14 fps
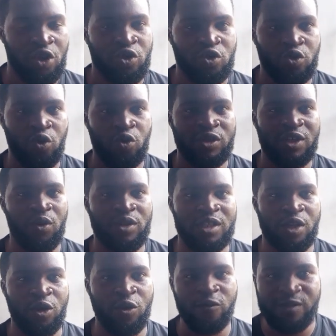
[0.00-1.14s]
So there was
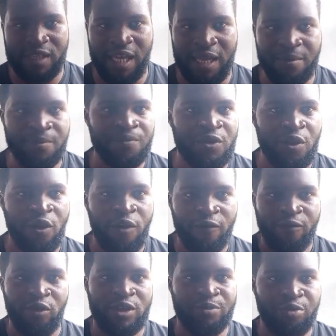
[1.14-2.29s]
enough time
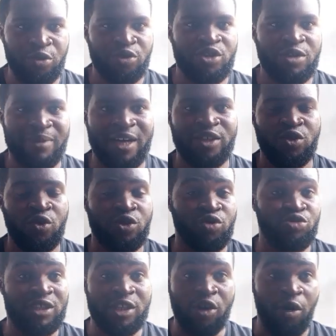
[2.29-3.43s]
for the poultry manure to
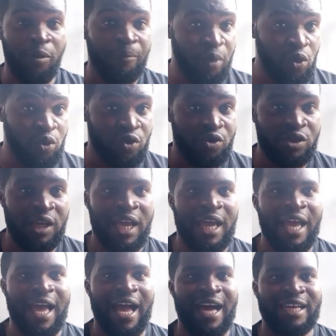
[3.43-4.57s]
decompose
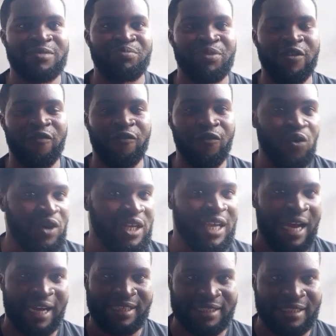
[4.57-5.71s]
and be fully
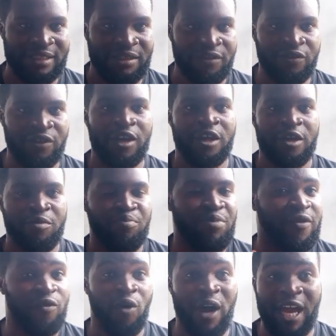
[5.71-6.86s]
active
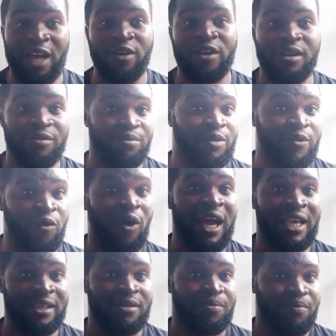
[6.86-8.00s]
before
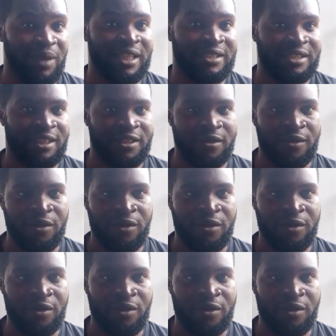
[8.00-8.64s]
I planted.